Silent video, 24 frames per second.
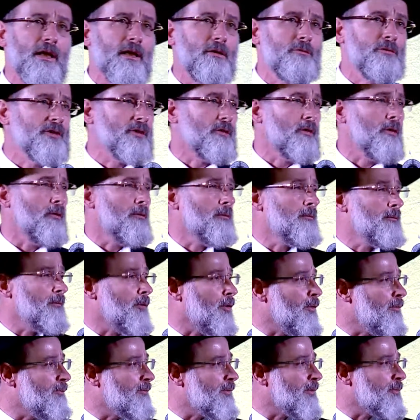It was an
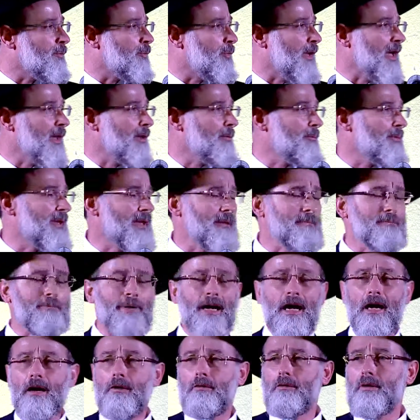overwhelming,
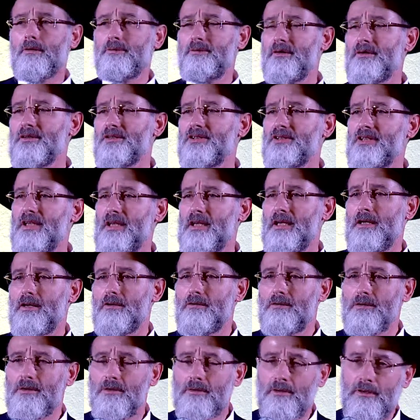powerful
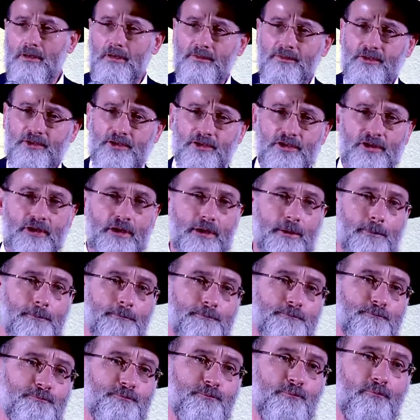sound of
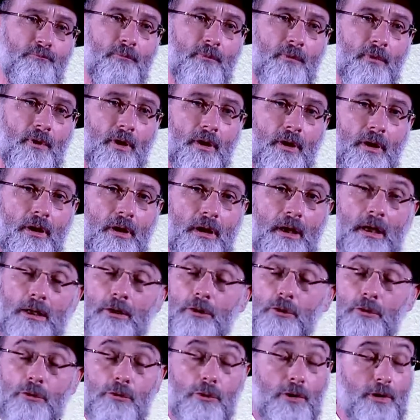Hashem. And
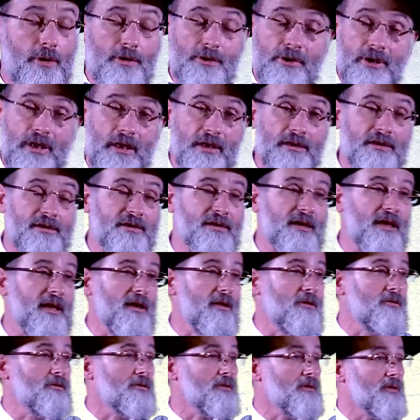who heard that
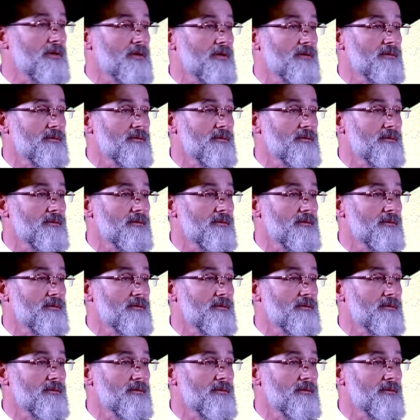sound?